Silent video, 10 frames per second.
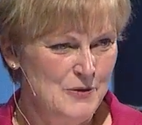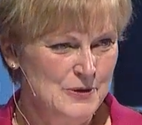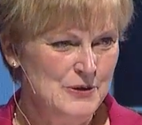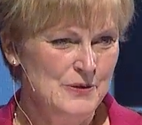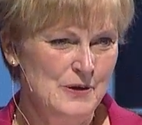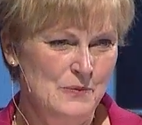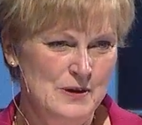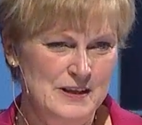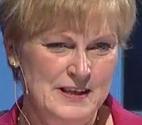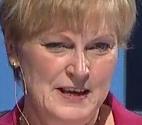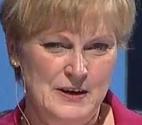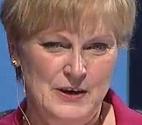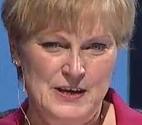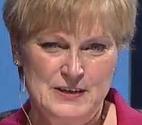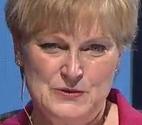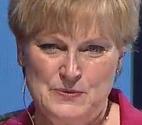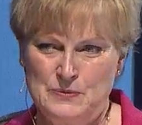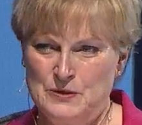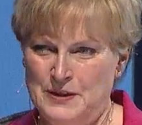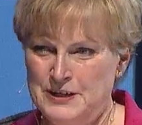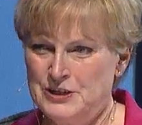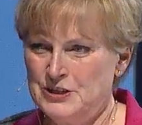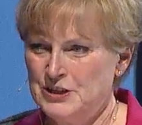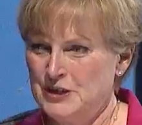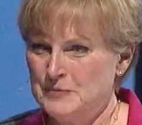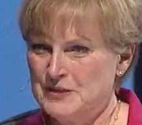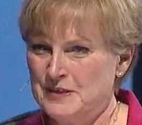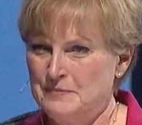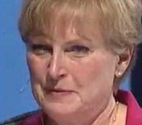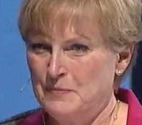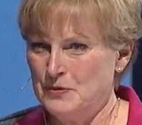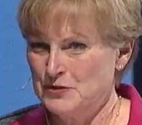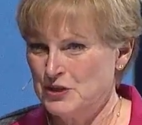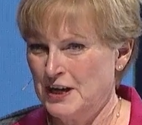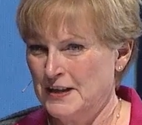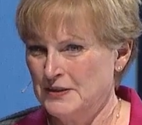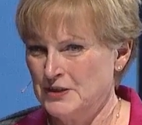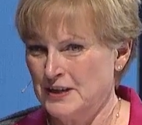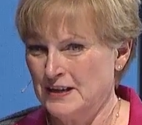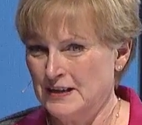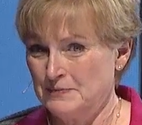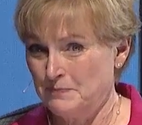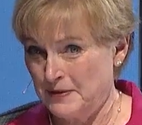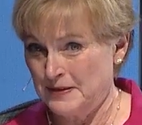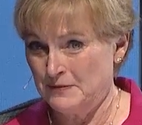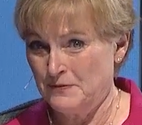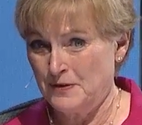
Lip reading: We know that one of the areas where relationships have been most challenging has been